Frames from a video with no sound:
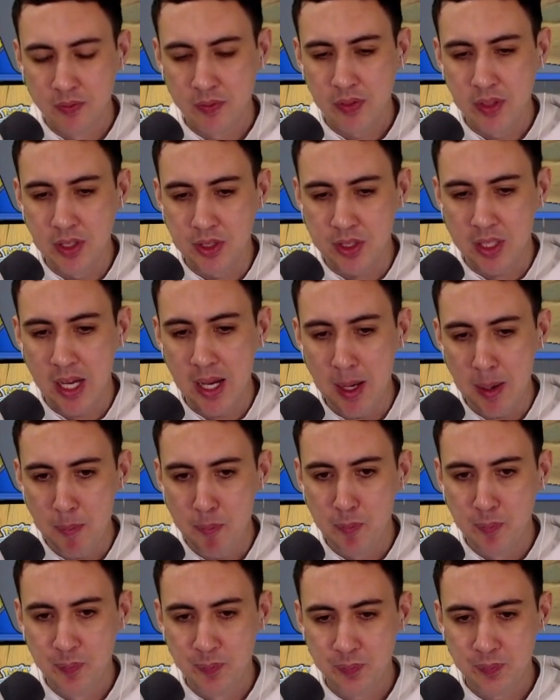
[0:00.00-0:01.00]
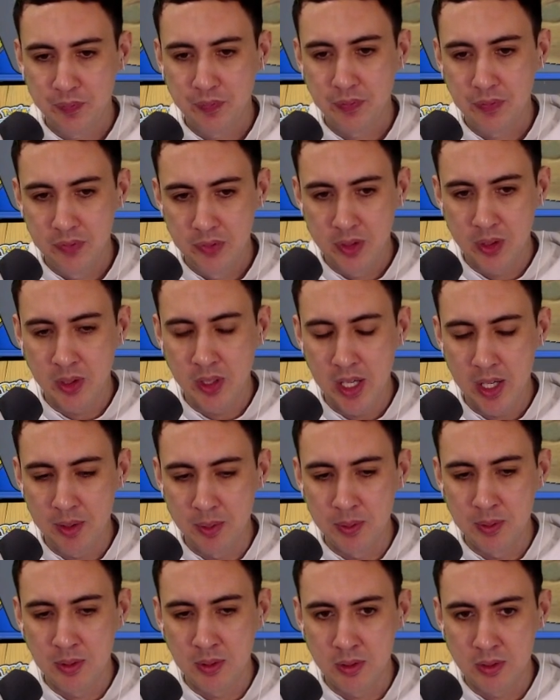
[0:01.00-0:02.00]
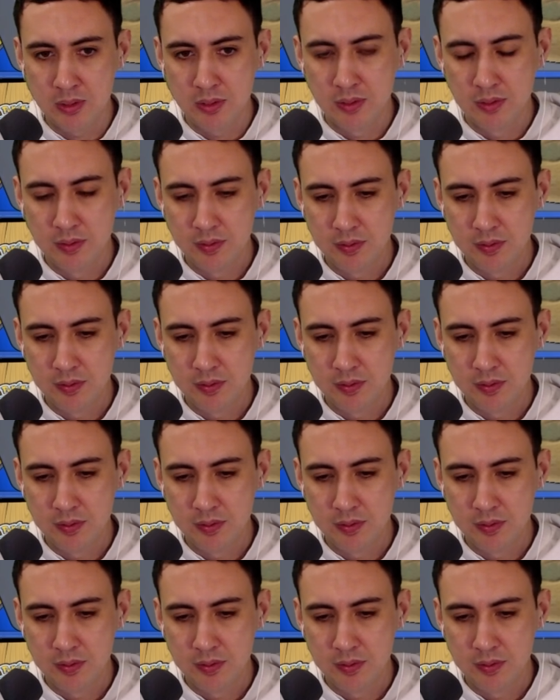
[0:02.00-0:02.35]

this game. Not at all.